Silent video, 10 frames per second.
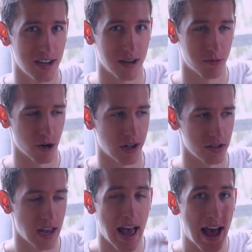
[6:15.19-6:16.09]
in
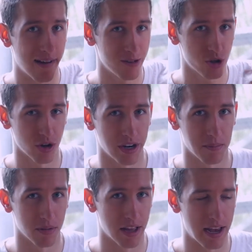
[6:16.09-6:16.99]
uptrends, have a
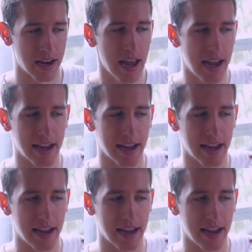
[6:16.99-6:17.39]
trading plan,